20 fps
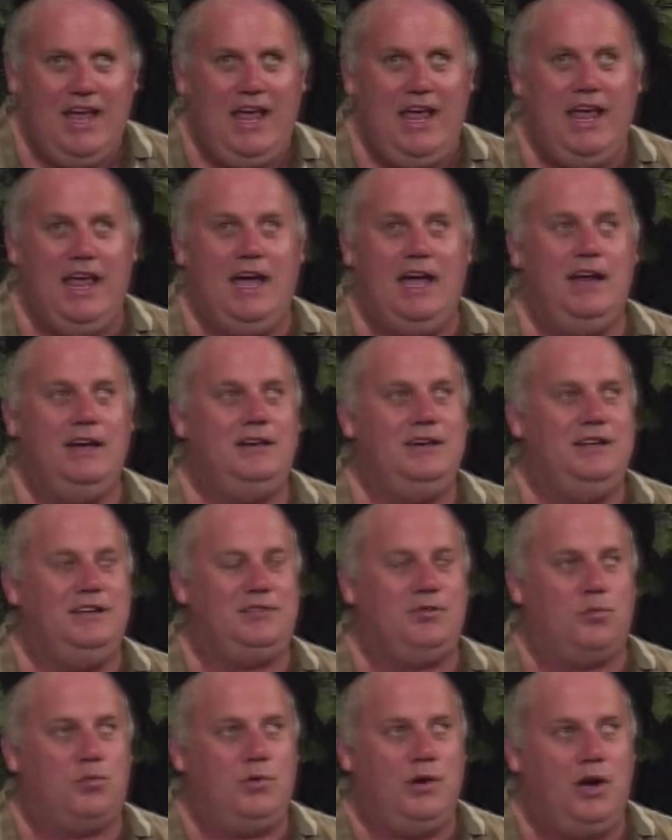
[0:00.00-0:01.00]
and
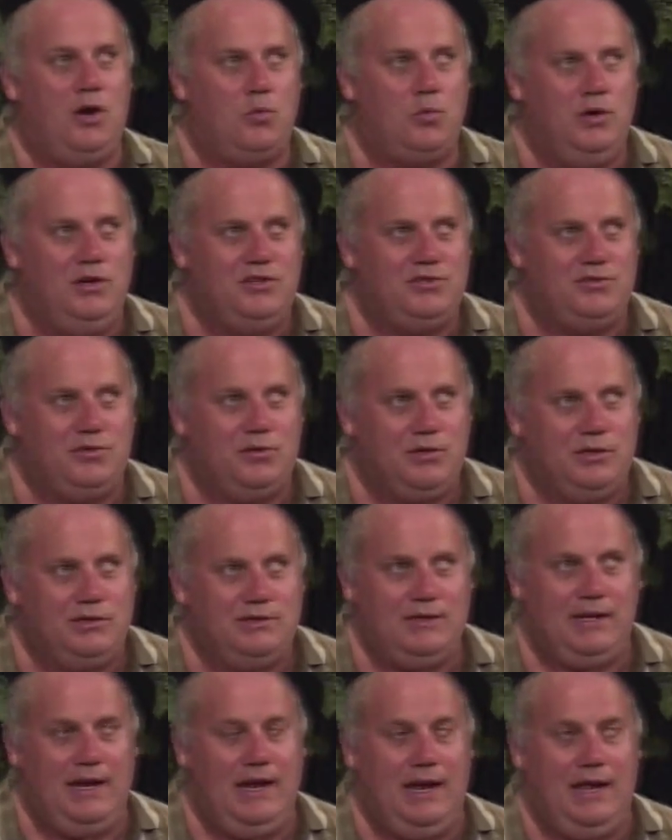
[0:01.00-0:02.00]
it's a rare
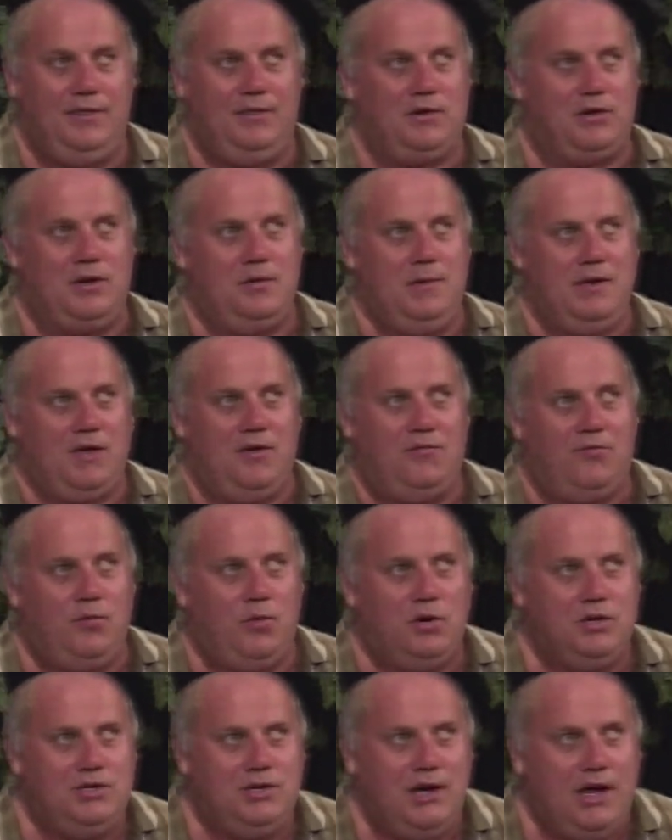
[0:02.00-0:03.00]
resource, and they're going to make a
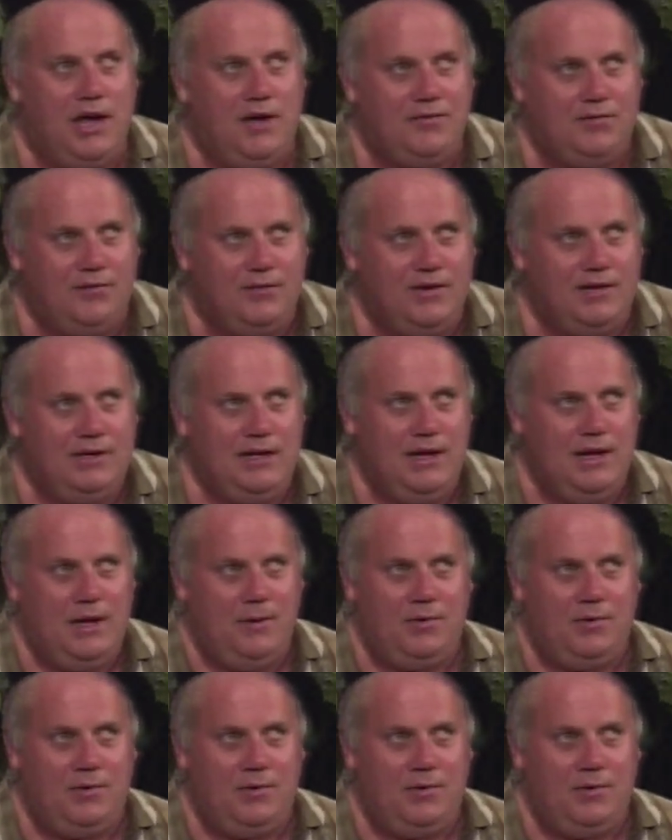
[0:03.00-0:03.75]
fortune off of it.